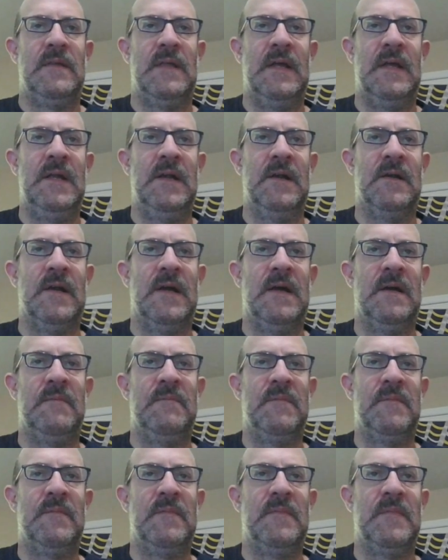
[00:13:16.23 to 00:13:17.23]
Now here
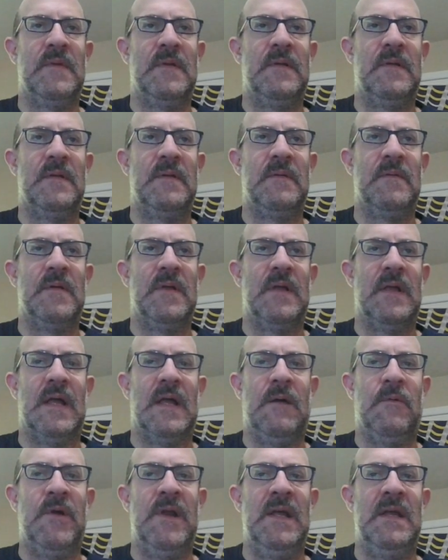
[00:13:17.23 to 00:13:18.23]

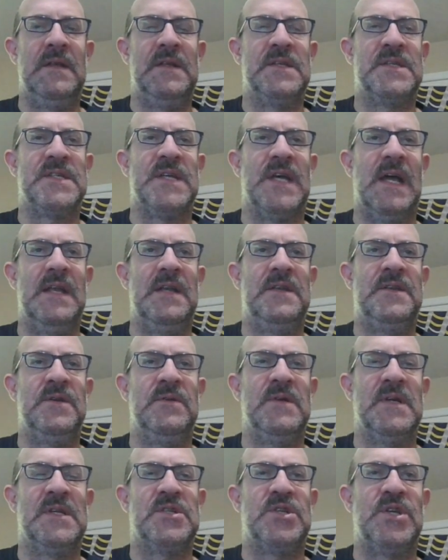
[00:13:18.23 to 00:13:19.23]
I went ahead and decided
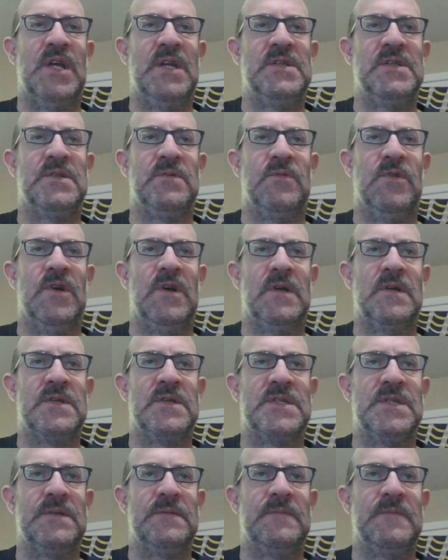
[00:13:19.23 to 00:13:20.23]
to exchange the
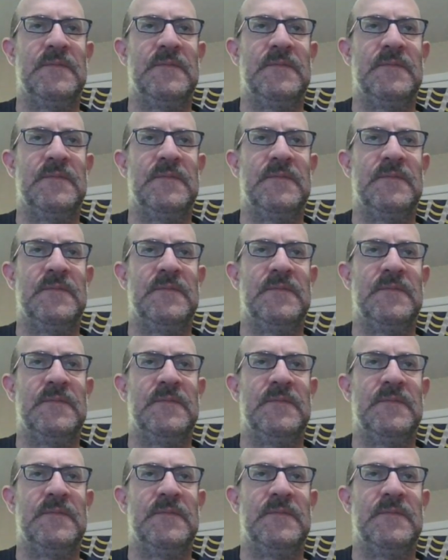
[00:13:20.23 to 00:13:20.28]
rooks.